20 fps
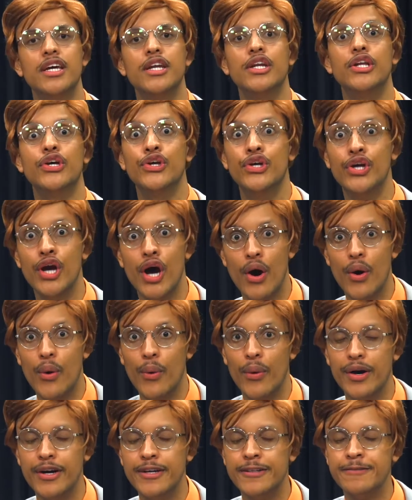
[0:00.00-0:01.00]
it go.
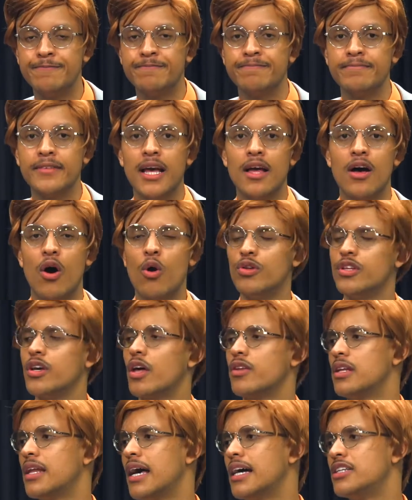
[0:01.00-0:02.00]
Only
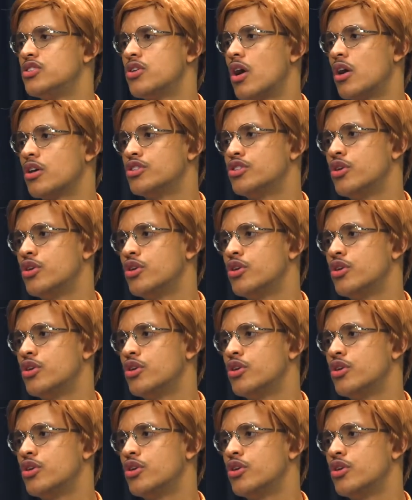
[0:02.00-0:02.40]
on The Last Talk